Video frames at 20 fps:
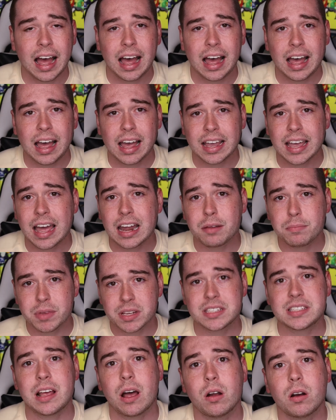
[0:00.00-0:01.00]
I kind of
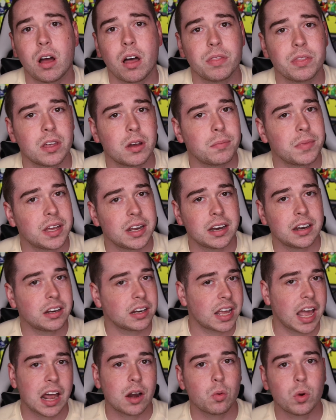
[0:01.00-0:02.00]
missed out on them,
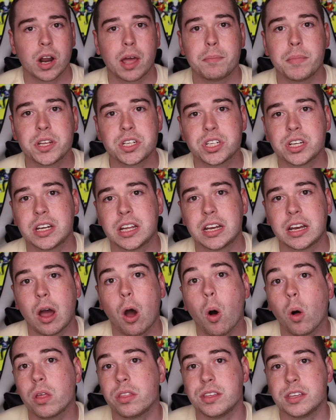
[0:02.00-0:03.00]
and kind of what I mentioned in
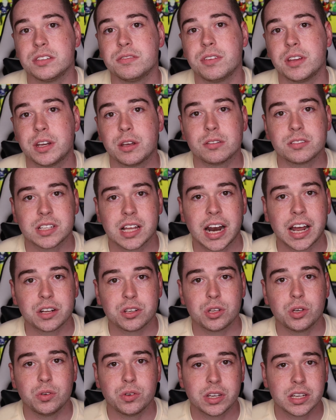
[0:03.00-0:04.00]
all of these videos that I
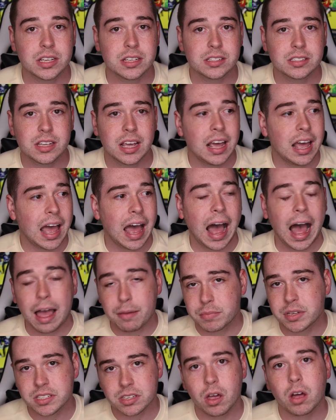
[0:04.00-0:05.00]
do is
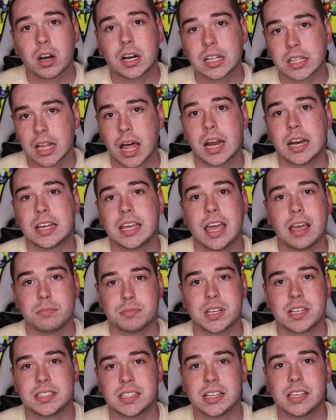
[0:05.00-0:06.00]
I miss out on a lot of
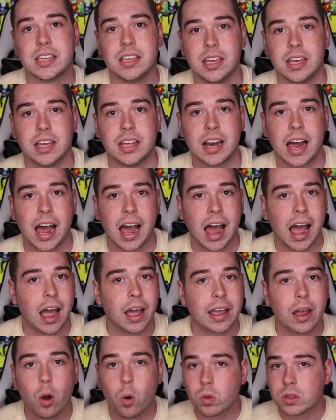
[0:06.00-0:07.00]
games as a kid.
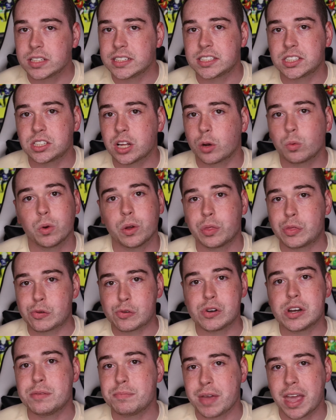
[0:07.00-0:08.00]
I only stuck with
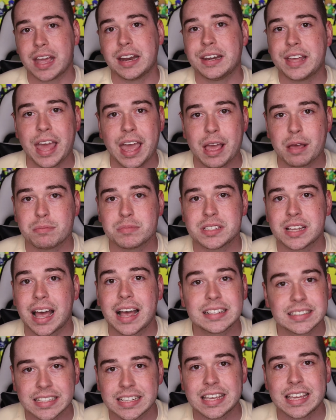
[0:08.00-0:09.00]
three main games
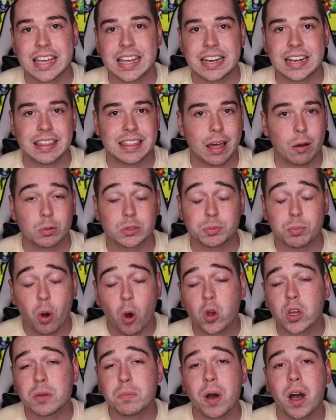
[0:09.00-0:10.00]
as a kid, and that was
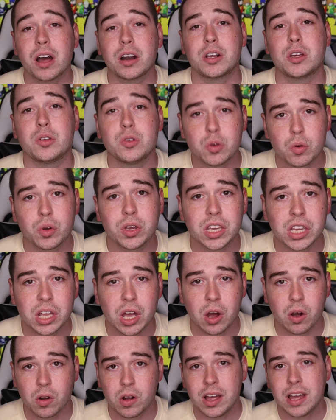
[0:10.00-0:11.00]
Pokemon,
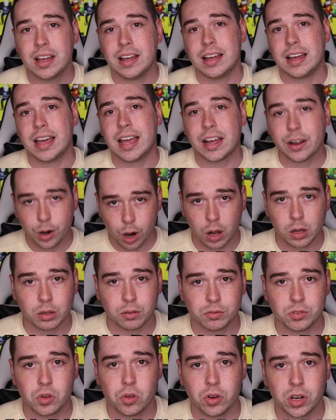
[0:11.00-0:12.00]
Yu-Gi-Oh, and
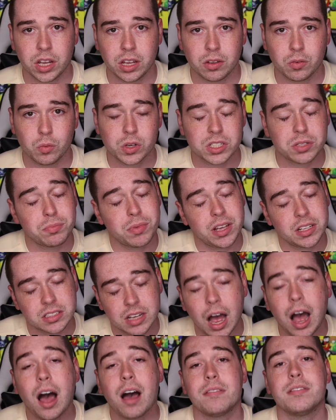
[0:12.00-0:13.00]
Call of Duty, which
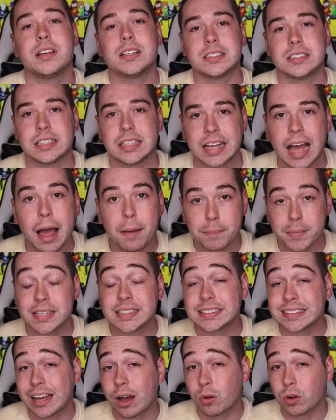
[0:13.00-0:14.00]
means obviously I
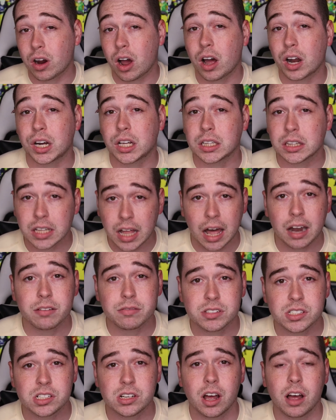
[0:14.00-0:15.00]
missed out on a lot
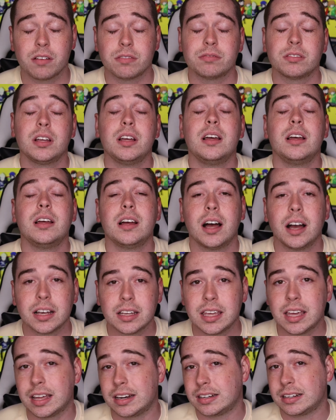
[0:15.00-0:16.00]
of stuff.
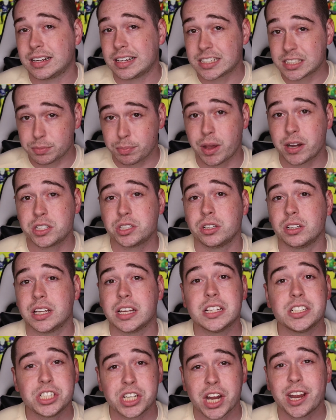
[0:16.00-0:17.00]
Again,
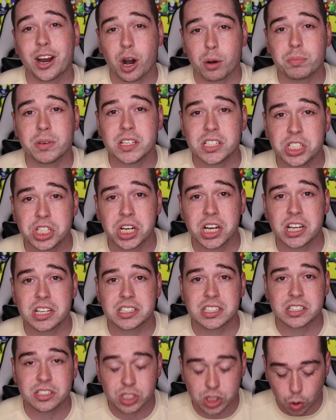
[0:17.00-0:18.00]
especially
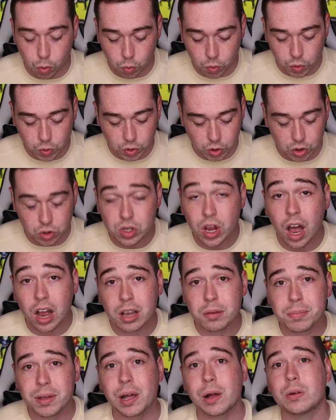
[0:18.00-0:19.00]
JRPGs. And so when you
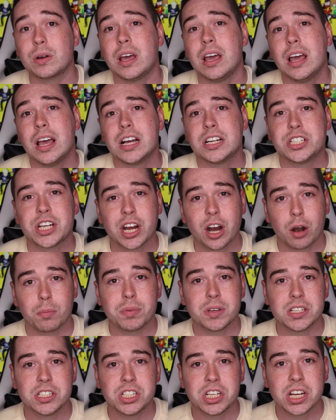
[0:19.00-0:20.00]
talk about
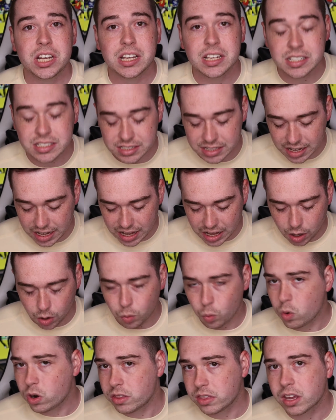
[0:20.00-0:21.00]
JRPGs,
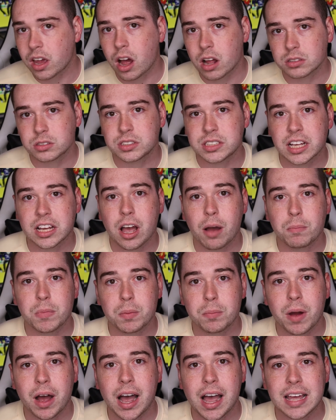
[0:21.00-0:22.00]
one of the consoles that come
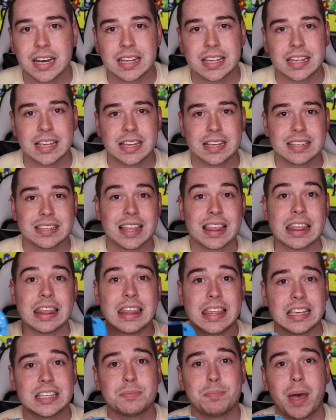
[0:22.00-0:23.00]
to mind is
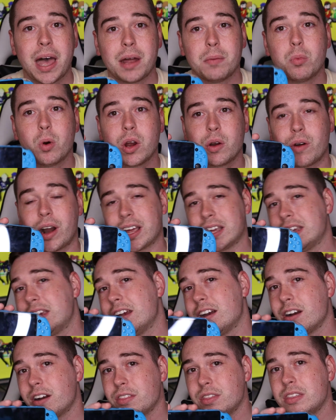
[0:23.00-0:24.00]
this bad boy right
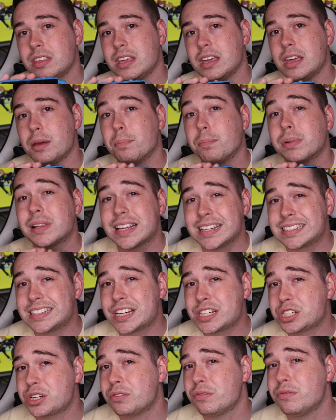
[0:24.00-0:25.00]
here, the
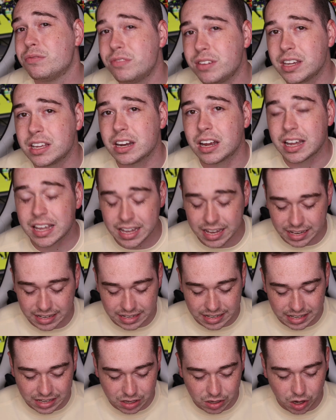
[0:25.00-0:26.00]
PlayStation Vita.
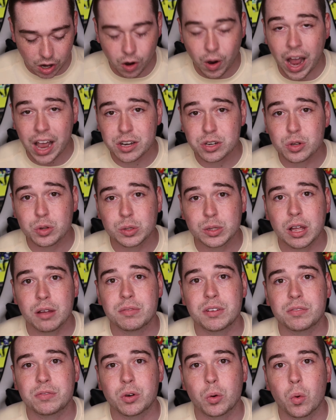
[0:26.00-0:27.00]
And I do
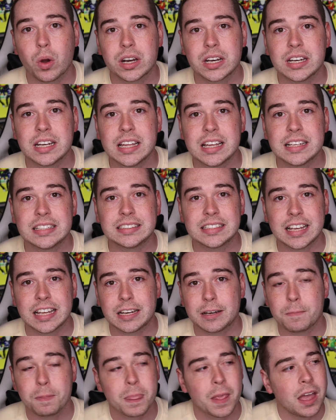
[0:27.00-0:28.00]
love it for what it is,
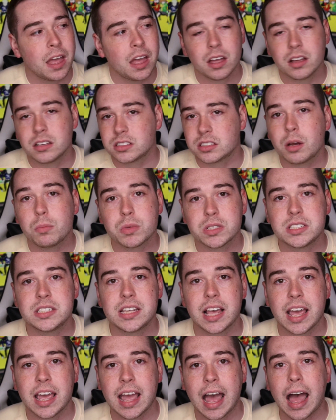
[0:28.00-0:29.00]
and some would
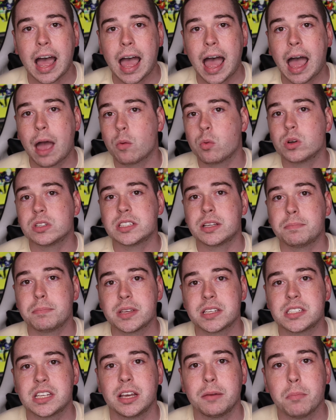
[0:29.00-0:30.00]
say I wasn't
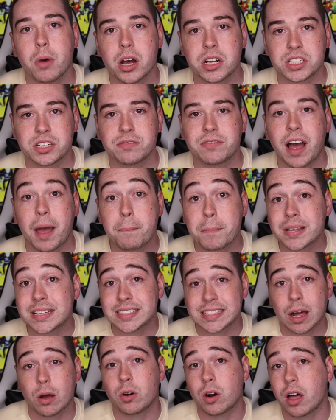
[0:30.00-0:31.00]
missing much if I
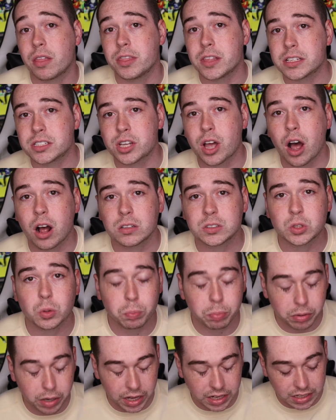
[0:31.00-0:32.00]
missed out on this
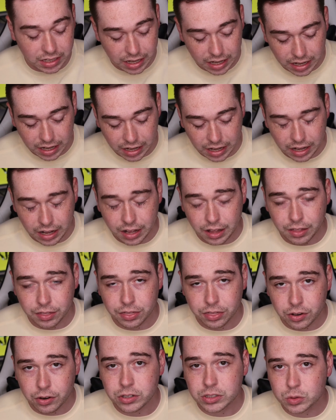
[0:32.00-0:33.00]
console, but
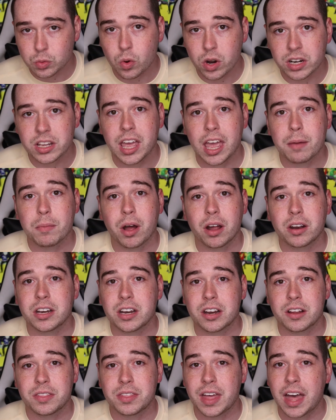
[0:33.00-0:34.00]
there is one game on
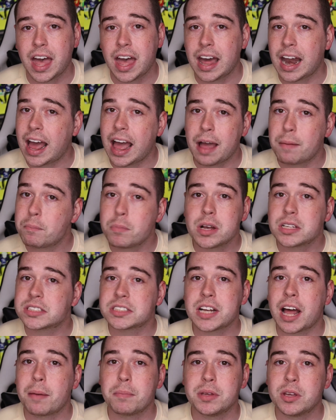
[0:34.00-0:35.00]
here that
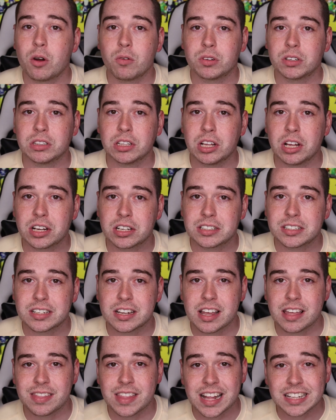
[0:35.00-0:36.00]
must not be
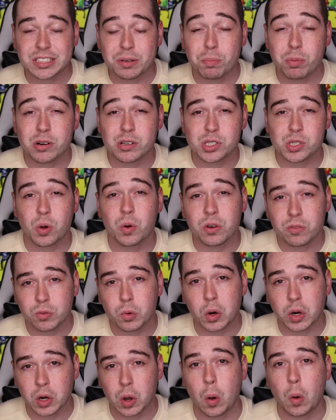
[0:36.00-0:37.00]
overlooked, and that's Persona
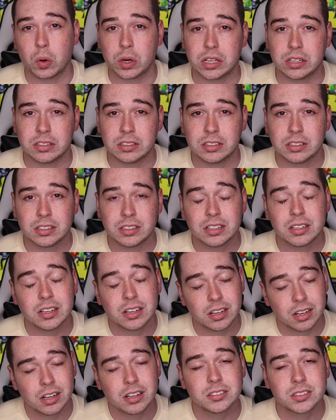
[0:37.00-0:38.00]
4 Golden.
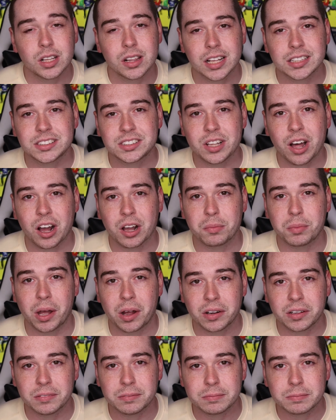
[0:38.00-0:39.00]
So let's talk
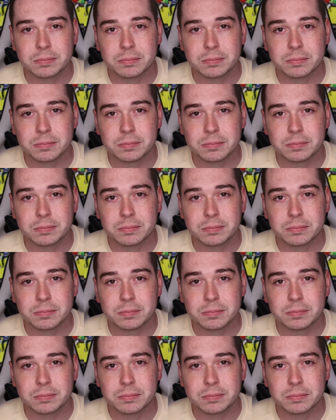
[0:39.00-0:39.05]
about it.